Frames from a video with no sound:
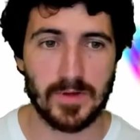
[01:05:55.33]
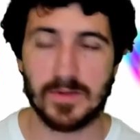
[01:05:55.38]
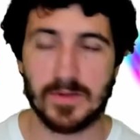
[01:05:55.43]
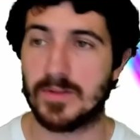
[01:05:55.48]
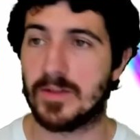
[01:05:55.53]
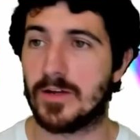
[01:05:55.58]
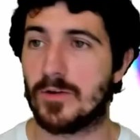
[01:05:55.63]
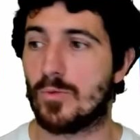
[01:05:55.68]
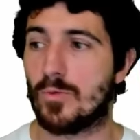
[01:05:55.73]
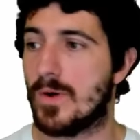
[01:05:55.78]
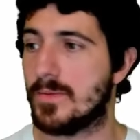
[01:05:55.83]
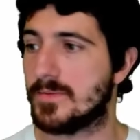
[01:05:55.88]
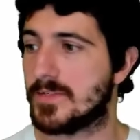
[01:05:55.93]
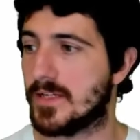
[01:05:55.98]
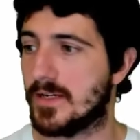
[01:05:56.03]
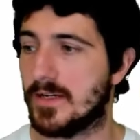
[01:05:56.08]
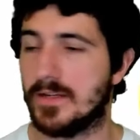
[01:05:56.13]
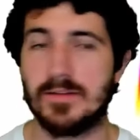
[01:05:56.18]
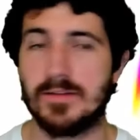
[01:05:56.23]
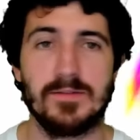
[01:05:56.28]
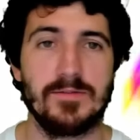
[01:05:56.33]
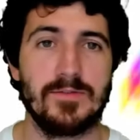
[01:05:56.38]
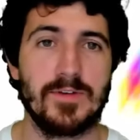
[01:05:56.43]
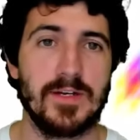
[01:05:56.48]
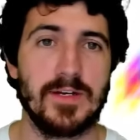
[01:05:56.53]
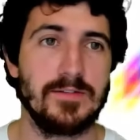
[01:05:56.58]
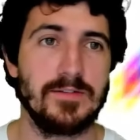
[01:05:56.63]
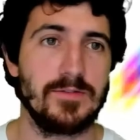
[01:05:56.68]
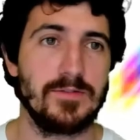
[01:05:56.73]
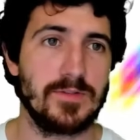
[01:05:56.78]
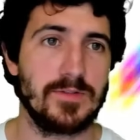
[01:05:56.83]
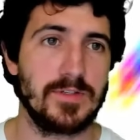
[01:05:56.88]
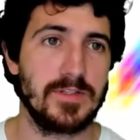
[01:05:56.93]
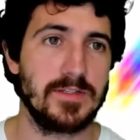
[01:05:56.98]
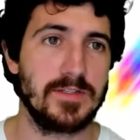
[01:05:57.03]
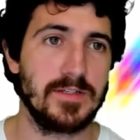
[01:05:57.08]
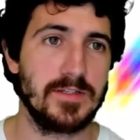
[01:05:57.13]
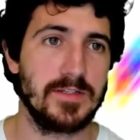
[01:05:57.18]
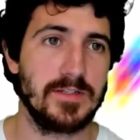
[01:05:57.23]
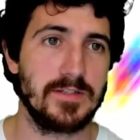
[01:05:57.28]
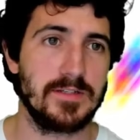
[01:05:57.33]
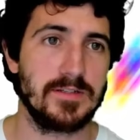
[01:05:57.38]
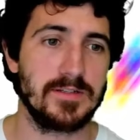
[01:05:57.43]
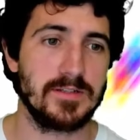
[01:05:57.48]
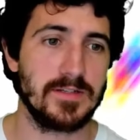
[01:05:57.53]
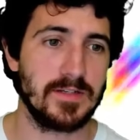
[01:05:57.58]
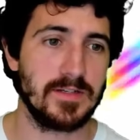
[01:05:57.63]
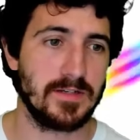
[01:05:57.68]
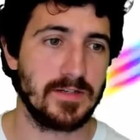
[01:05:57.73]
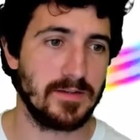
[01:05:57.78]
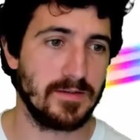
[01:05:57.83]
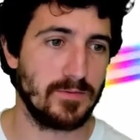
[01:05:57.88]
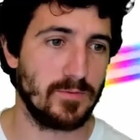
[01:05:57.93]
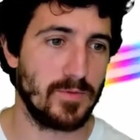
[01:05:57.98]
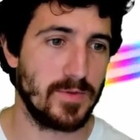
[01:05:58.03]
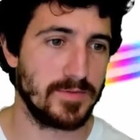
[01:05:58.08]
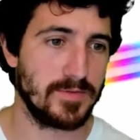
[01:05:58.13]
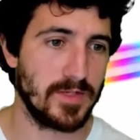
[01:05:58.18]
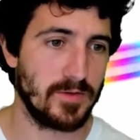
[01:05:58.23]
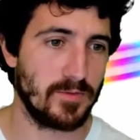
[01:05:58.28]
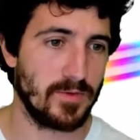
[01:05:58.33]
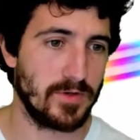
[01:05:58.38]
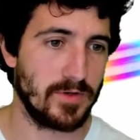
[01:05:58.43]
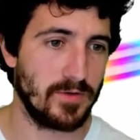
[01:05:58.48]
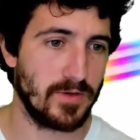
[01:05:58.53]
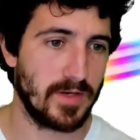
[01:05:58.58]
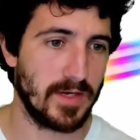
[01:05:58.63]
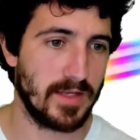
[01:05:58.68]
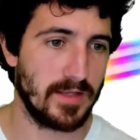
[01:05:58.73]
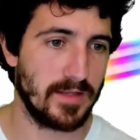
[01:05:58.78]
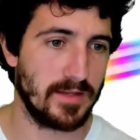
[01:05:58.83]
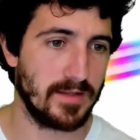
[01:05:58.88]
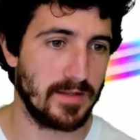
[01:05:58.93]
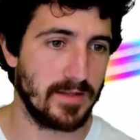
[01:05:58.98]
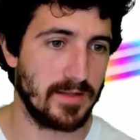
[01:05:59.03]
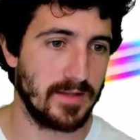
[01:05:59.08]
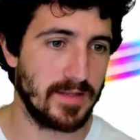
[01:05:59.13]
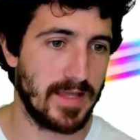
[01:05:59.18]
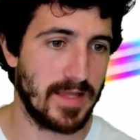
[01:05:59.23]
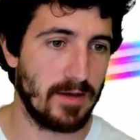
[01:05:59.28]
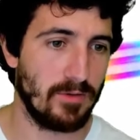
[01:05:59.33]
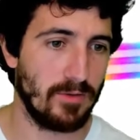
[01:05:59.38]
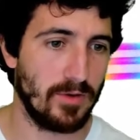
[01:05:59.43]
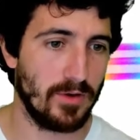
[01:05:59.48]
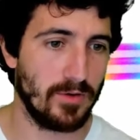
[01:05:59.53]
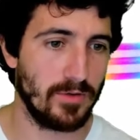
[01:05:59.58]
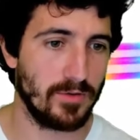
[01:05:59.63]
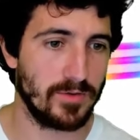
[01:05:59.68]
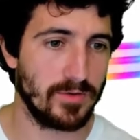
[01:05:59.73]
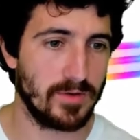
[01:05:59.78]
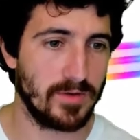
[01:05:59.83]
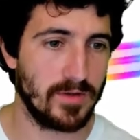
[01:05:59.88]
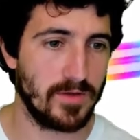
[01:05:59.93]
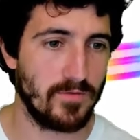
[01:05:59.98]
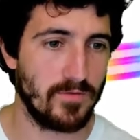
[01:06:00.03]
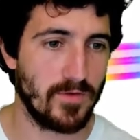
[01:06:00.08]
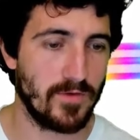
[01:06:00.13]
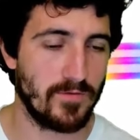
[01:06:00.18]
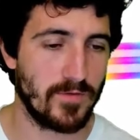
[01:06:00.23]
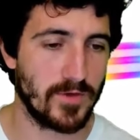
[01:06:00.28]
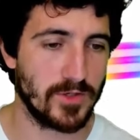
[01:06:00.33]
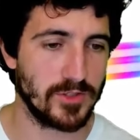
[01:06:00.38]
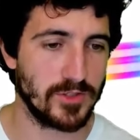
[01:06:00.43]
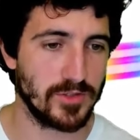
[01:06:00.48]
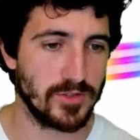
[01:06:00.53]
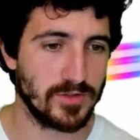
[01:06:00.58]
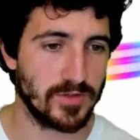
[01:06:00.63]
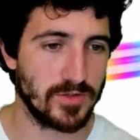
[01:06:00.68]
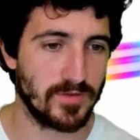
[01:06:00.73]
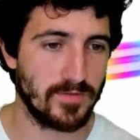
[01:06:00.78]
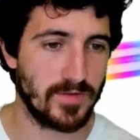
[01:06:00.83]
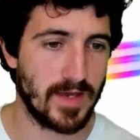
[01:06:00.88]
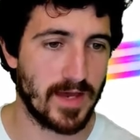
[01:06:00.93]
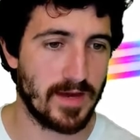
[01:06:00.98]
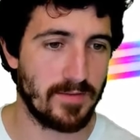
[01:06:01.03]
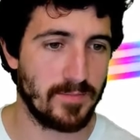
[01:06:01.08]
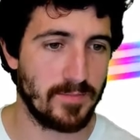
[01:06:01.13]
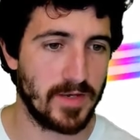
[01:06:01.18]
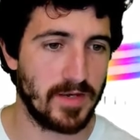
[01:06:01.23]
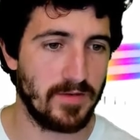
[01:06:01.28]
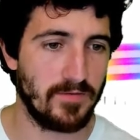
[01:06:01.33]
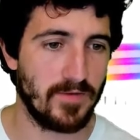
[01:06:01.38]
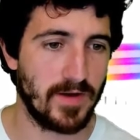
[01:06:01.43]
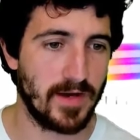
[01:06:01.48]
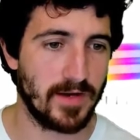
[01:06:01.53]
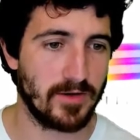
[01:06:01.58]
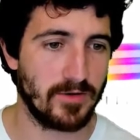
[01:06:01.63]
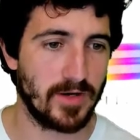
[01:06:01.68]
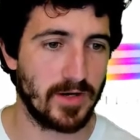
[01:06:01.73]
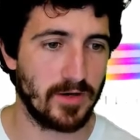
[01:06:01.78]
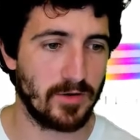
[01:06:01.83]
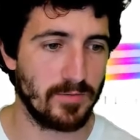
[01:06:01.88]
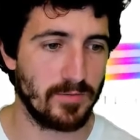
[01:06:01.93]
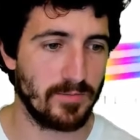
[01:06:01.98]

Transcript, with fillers: about their website, right? So this is a website where you can download different versions of the app, minified or